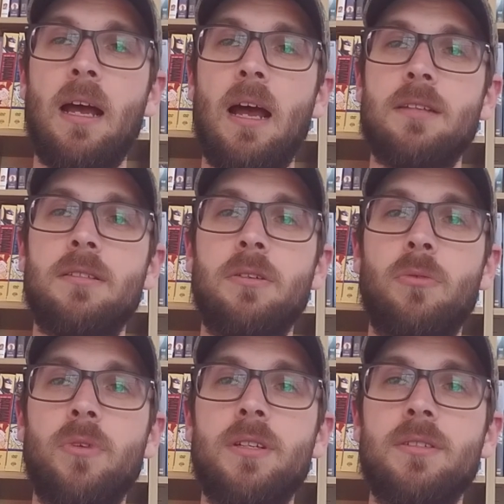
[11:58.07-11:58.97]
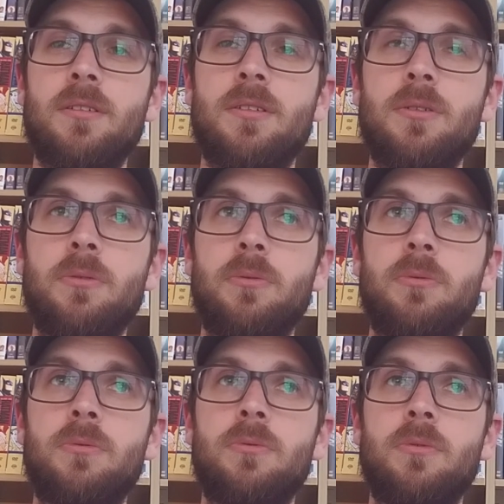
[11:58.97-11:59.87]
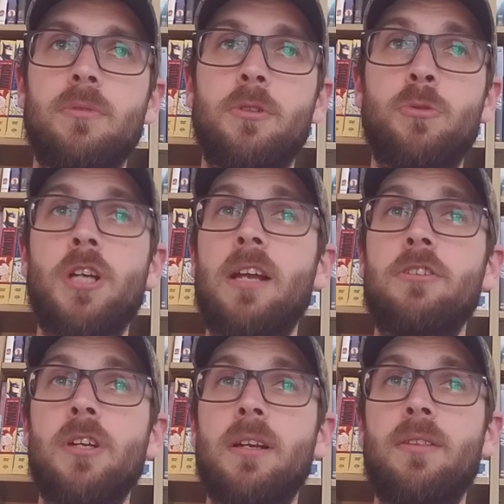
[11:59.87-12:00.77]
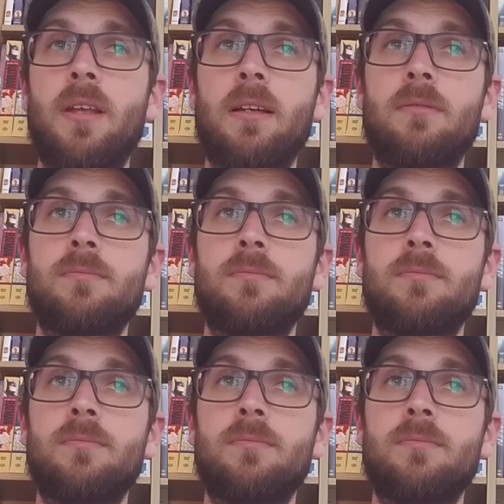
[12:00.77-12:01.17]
I see no reason to change anything.